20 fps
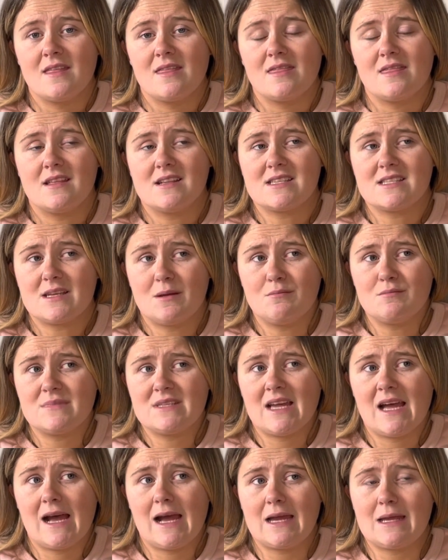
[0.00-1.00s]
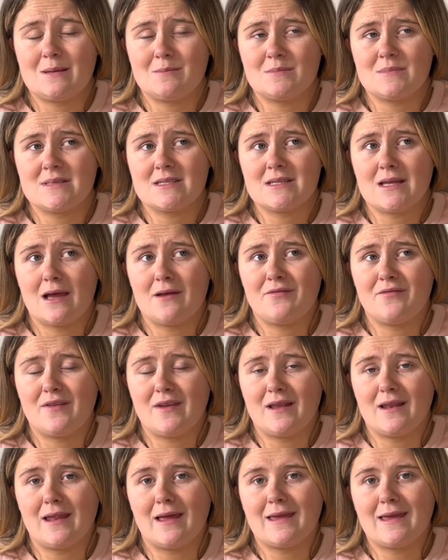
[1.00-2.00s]
that sometimes I
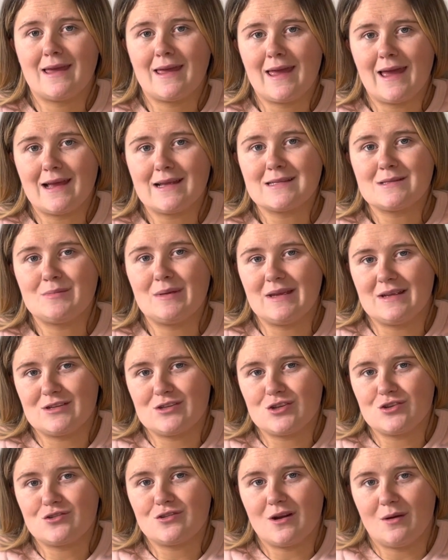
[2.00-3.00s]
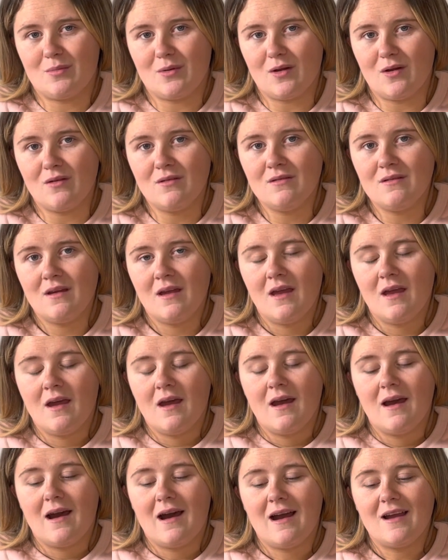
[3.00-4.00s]
feel like it gets me into trouble.
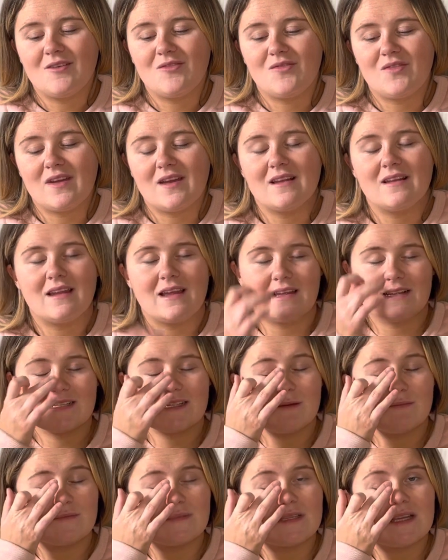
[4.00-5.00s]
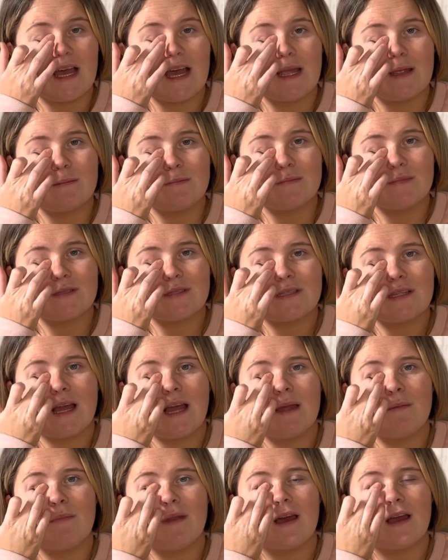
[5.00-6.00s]
I feel like sometimes
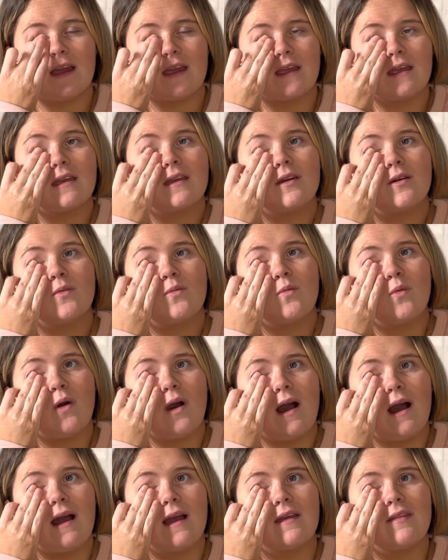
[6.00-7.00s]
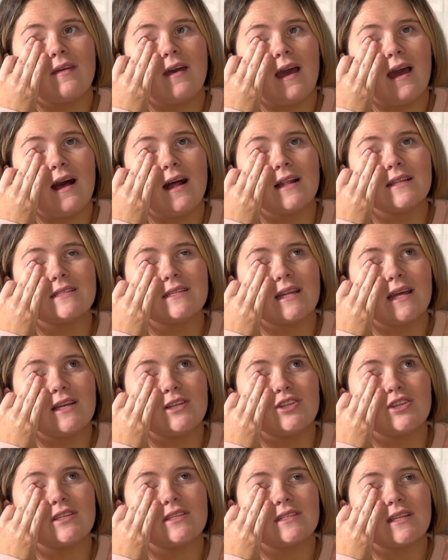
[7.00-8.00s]
I'm like, why the hell did I
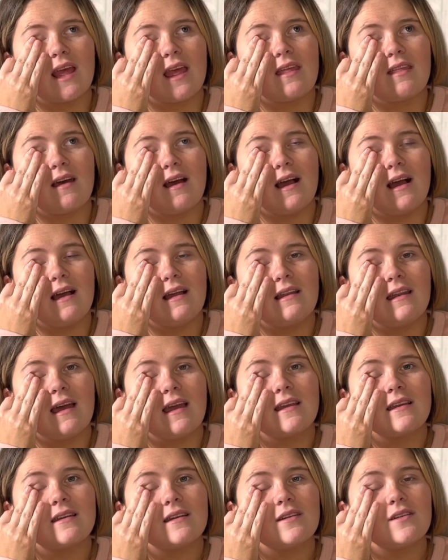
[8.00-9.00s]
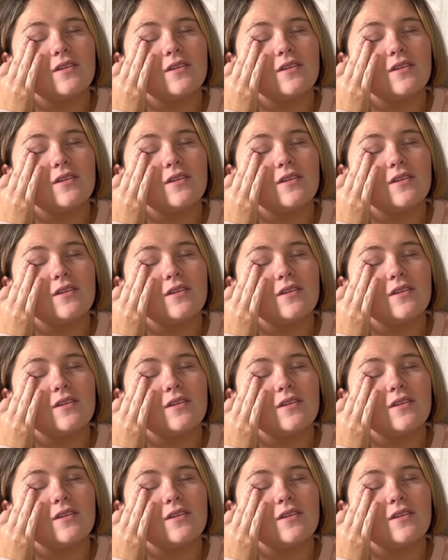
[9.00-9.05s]
just say that? Like,